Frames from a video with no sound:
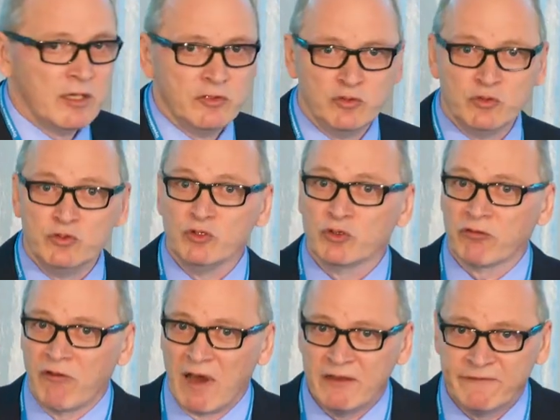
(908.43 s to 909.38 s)
Do you
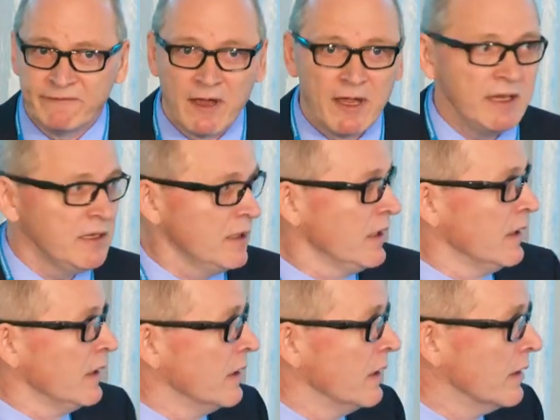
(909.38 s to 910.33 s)
qualify?
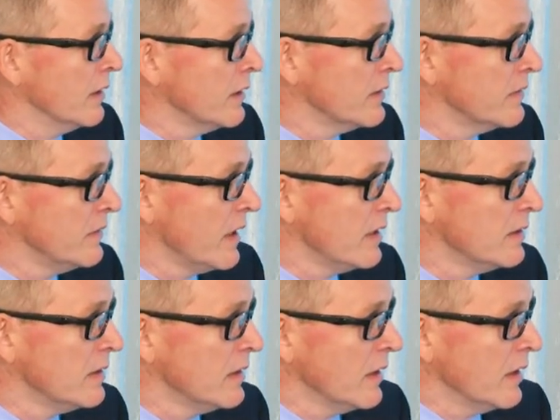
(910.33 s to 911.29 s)

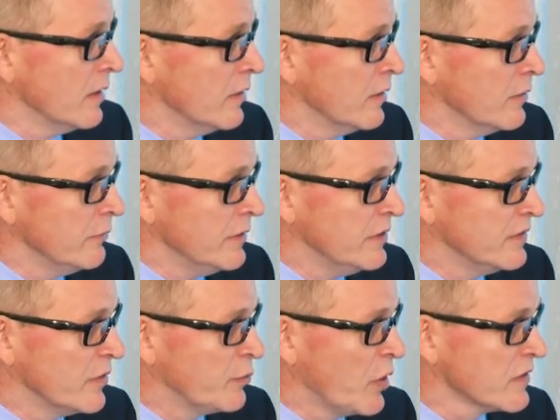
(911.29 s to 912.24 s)
Then we did
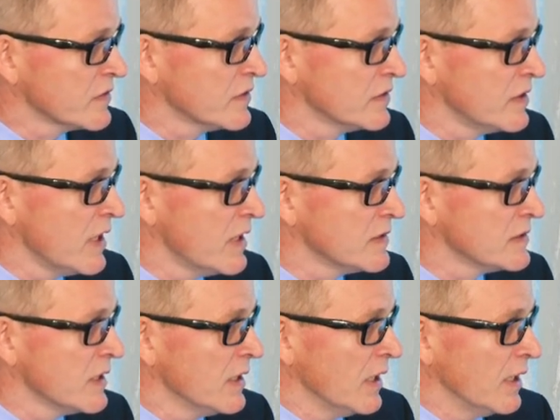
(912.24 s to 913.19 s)
the posture
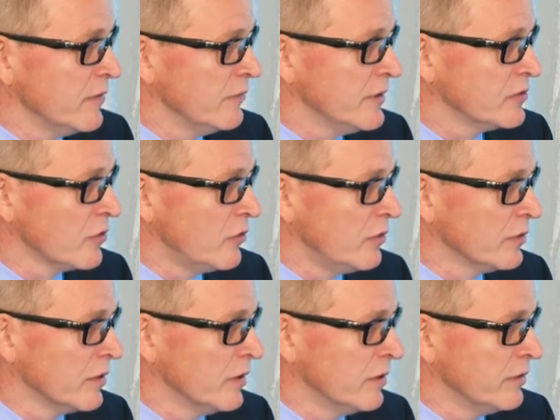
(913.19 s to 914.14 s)
test, and then we
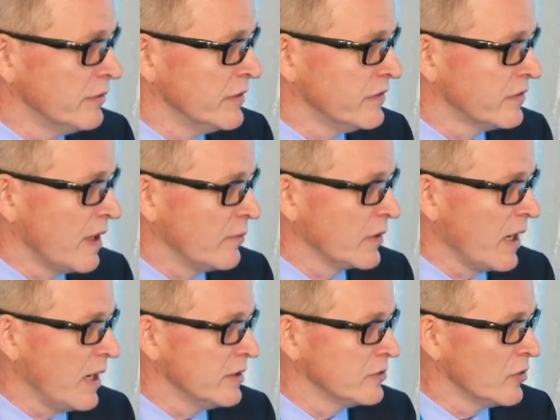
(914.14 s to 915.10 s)
did some
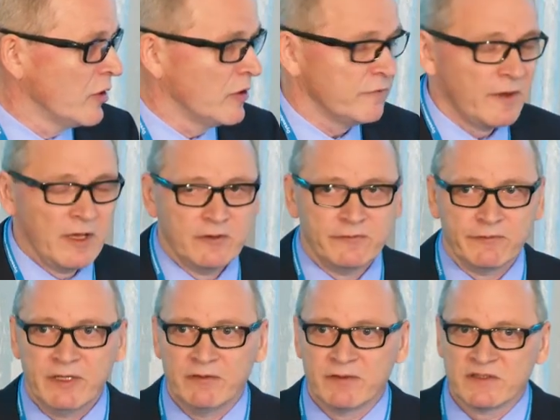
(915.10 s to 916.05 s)
kind of
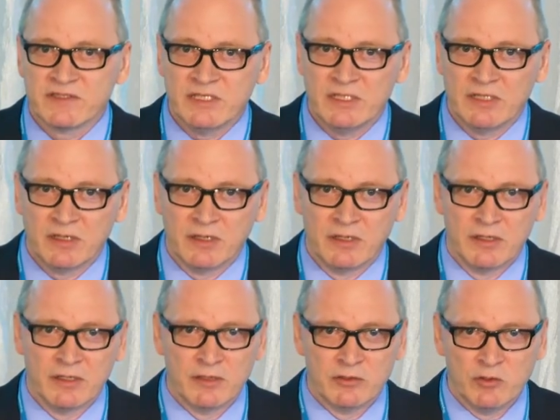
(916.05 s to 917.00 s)
frequency
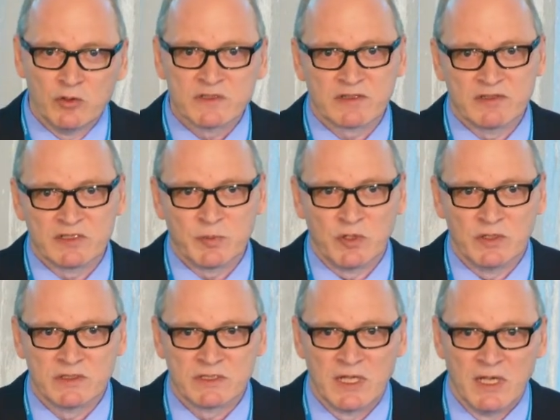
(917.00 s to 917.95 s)
dose
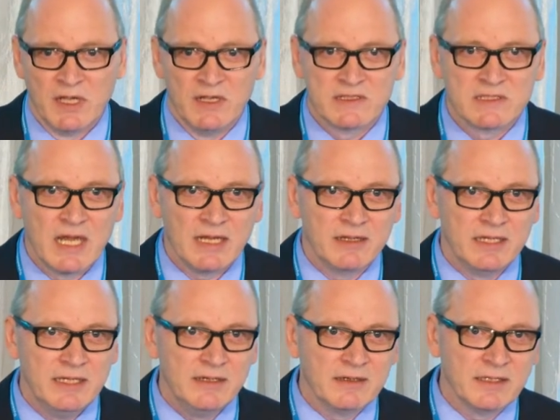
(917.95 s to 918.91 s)
response. It's like a
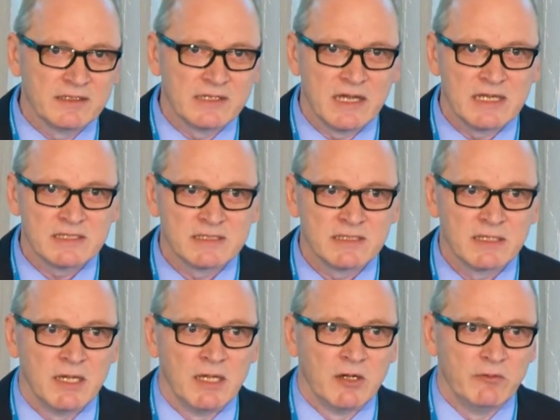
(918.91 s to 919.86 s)
hearing test.
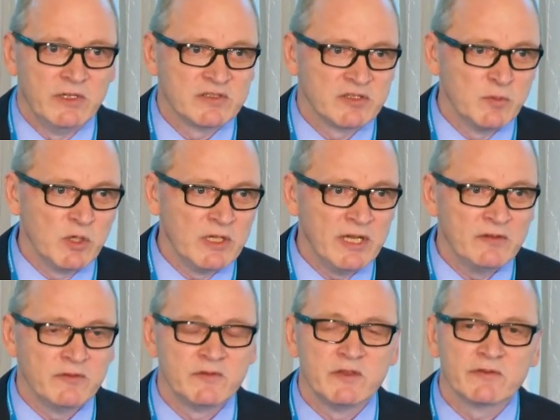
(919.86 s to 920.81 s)
We stimulate
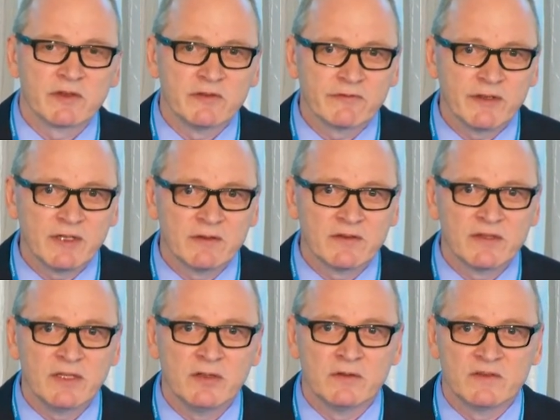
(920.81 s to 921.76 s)
with different
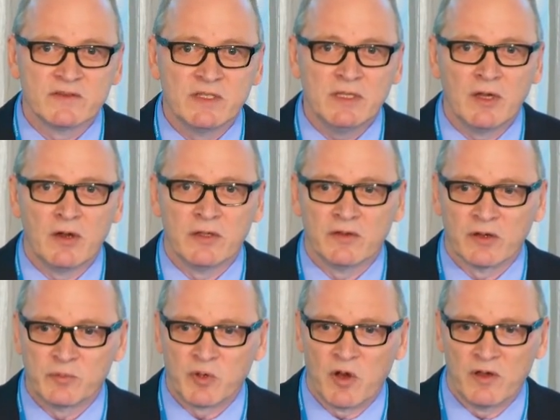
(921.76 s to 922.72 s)
frequency and see on the
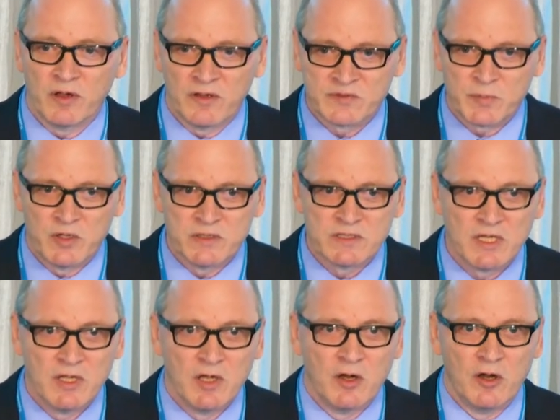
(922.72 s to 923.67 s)
response
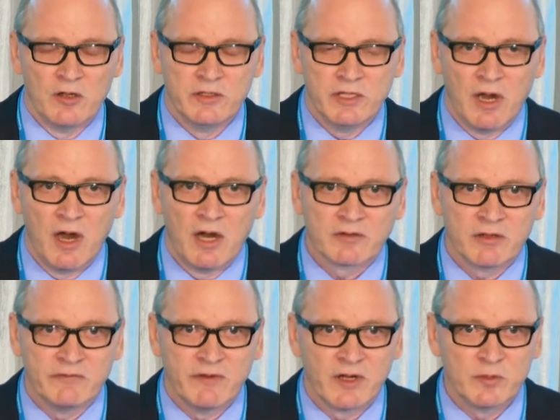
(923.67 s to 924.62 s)
on your heart
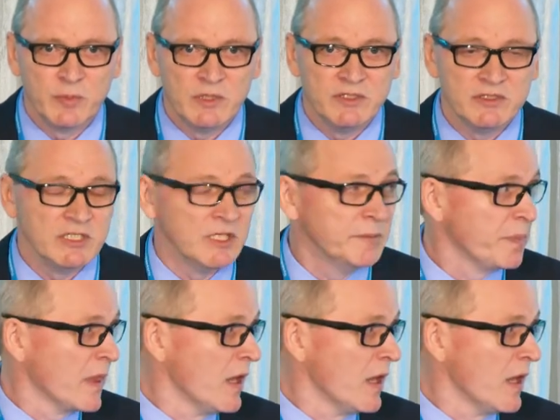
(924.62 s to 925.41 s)
rate variability.